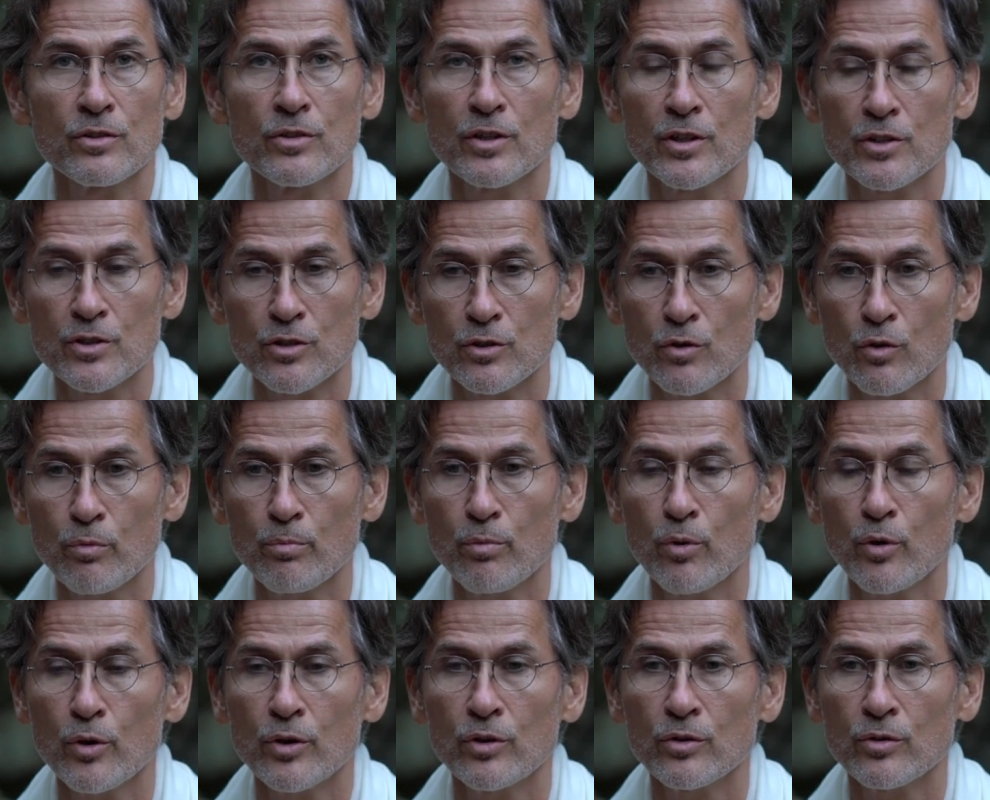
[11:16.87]
there's no
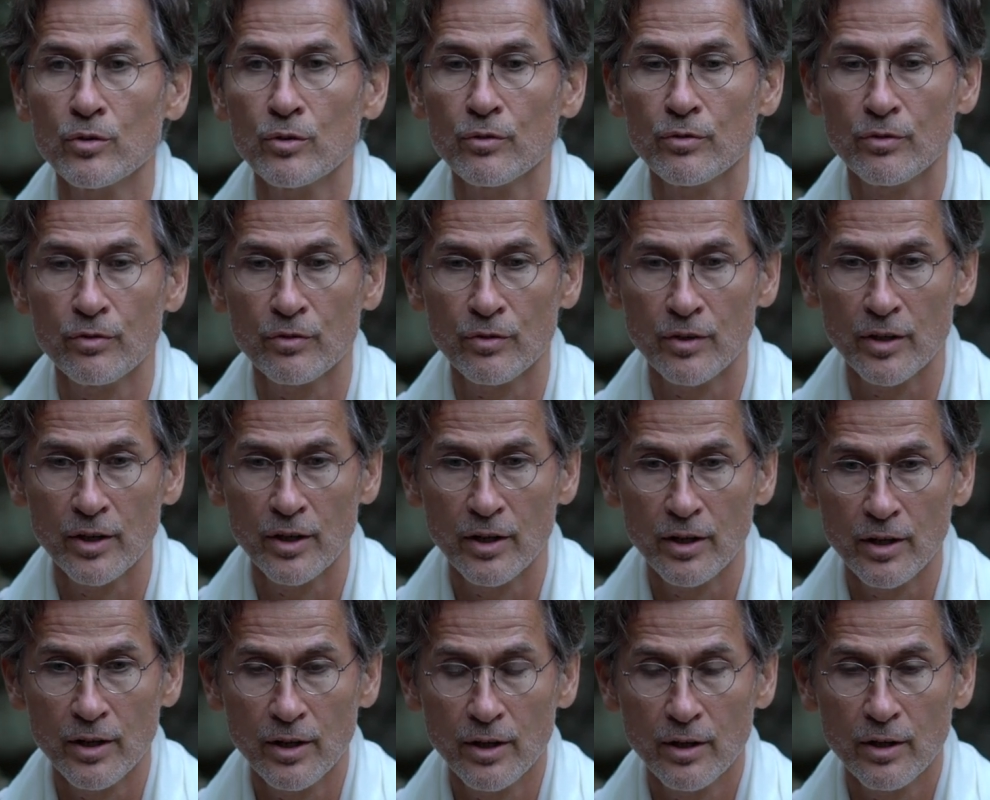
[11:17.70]
point of
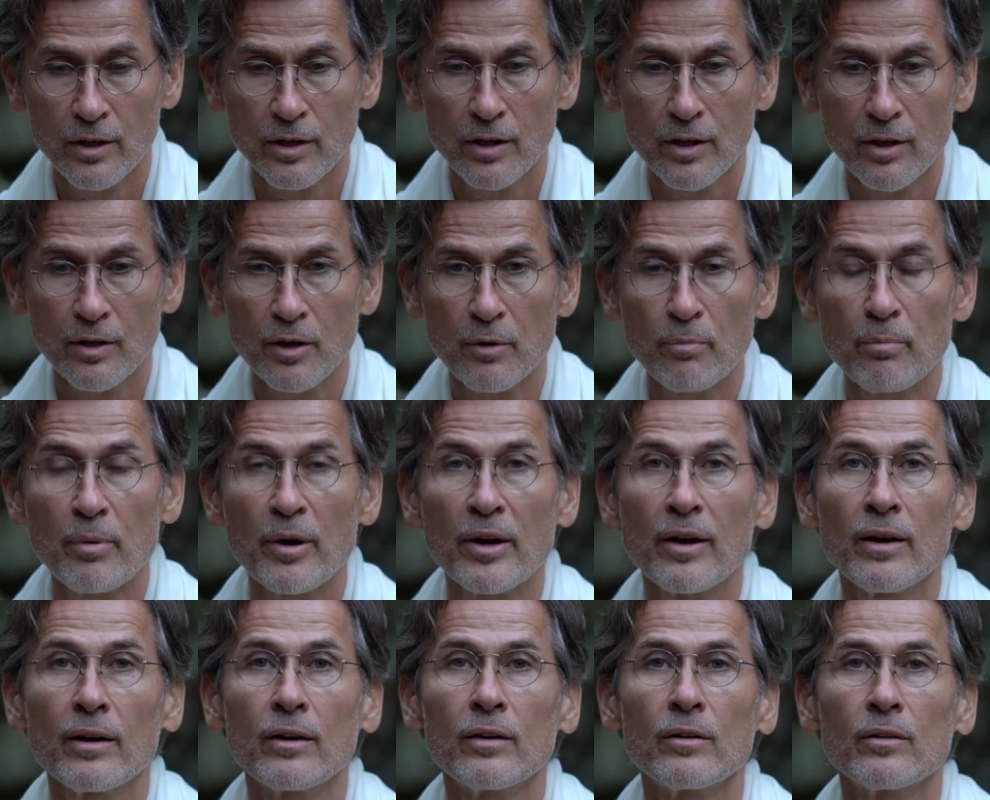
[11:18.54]

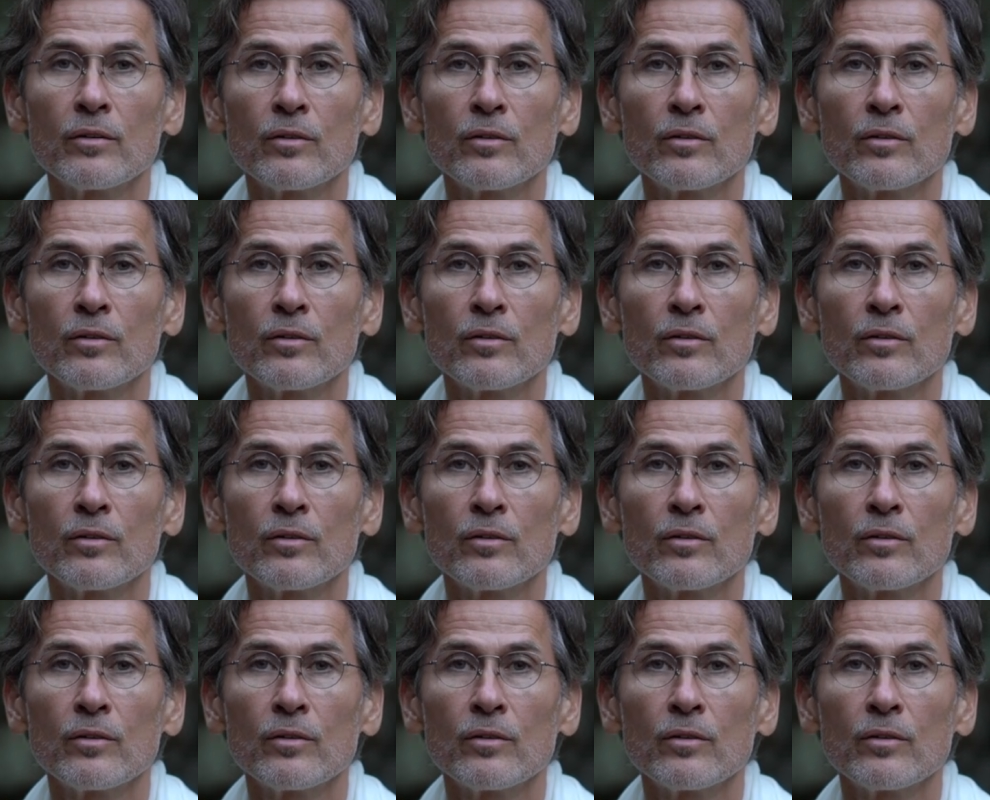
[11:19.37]
repair.